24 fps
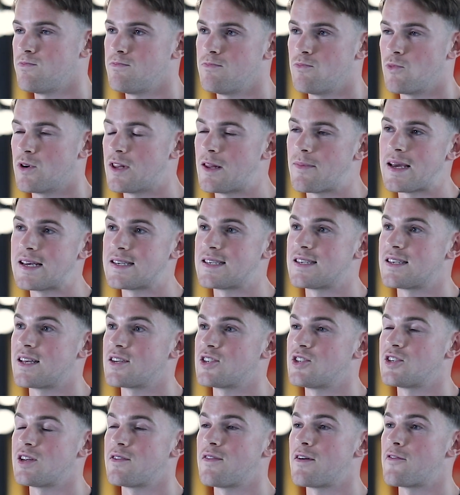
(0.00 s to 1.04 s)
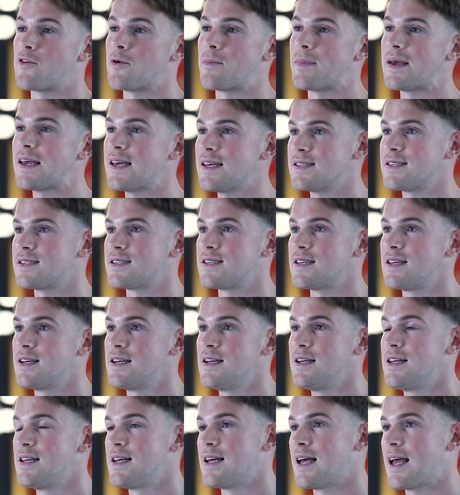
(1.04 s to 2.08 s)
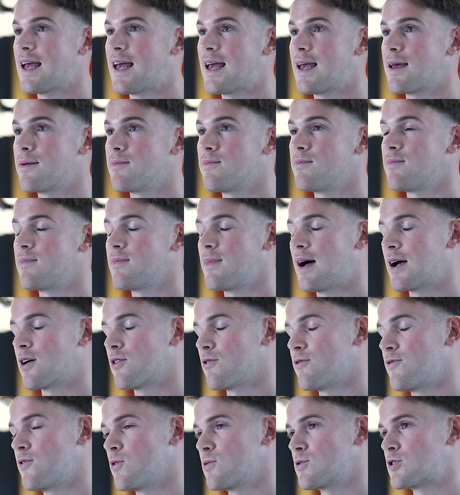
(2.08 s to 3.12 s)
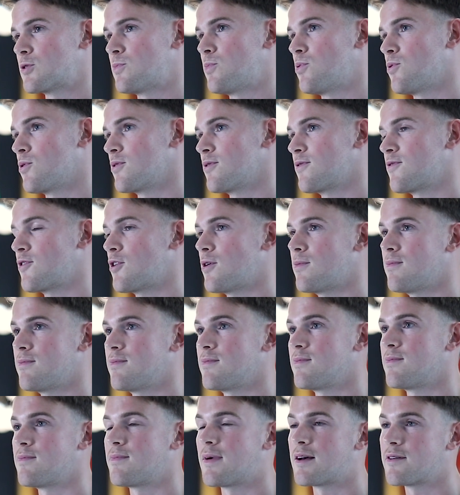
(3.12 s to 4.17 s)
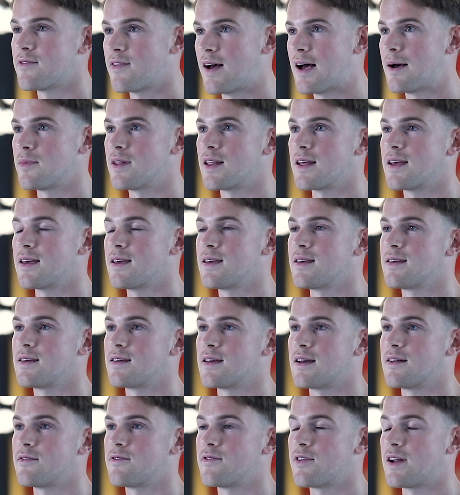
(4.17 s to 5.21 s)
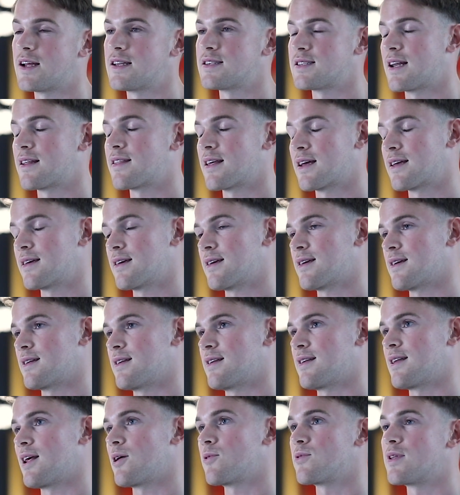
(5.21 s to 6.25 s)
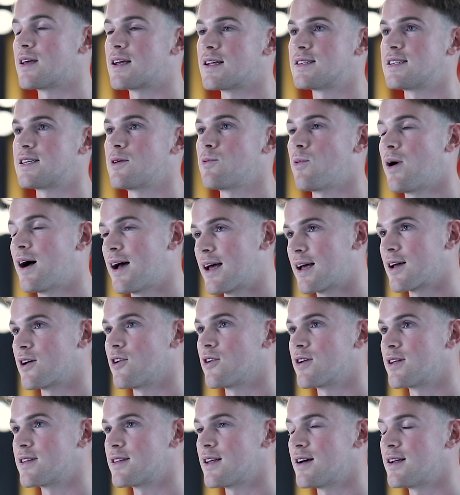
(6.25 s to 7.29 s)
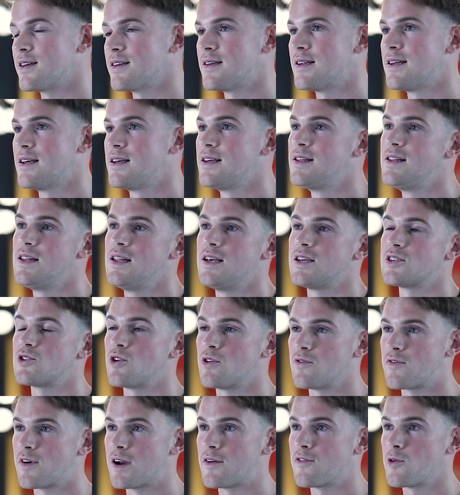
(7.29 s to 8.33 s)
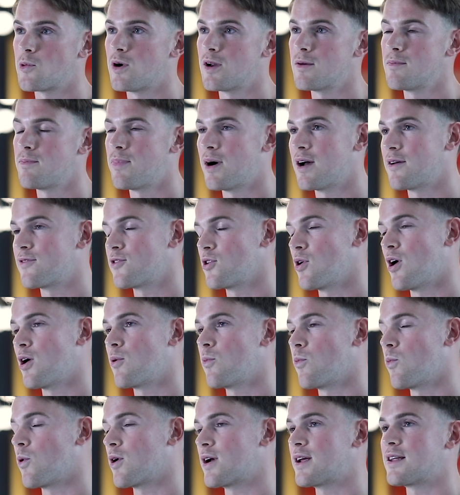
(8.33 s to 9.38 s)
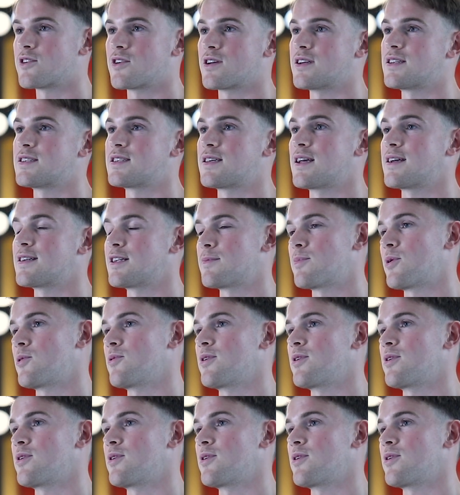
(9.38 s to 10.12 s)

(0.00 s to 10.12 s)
one of the best decisions I've ever made. I got full support from my family and friends, and I think now they can see why I got it done. It's not for everyone, but if you are worried or concerned about